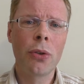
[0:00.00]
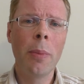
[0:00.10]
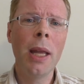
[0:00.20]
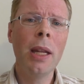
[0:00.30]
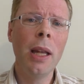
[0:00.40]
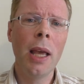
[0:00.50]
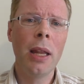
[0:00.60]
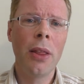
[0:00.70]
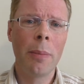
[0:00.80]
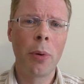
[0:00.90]
Romanian
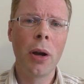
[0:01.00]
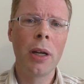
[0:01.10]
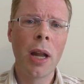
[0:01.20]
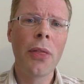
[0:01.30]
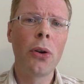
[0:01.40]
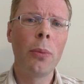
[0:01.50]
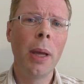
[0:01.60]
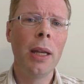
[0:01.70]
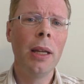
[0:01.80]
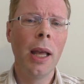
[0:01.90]
lady that brought another
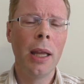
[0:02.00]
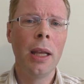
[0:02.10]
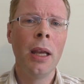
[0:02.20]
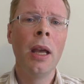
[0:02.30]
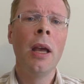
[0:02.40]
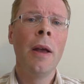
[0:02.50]
Romanian lady